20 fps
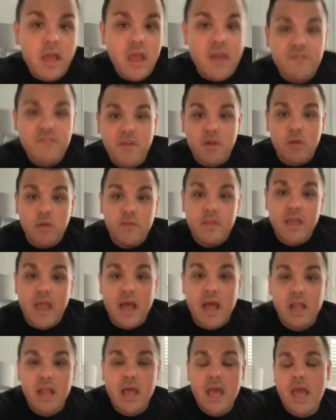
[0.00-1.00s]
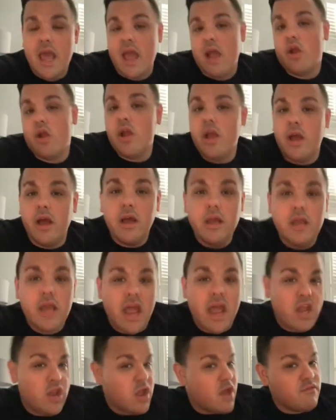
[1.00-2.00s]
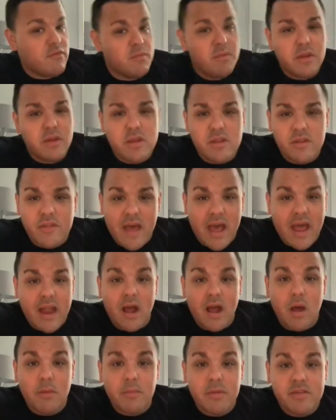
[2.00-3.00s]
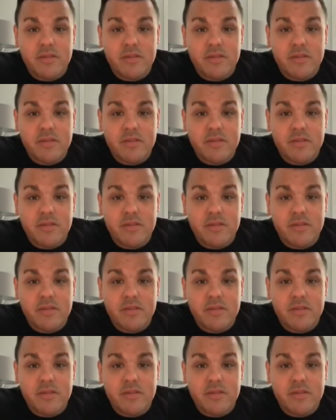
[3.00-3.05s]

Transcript: if you're in the LA area and you haven't been to that um,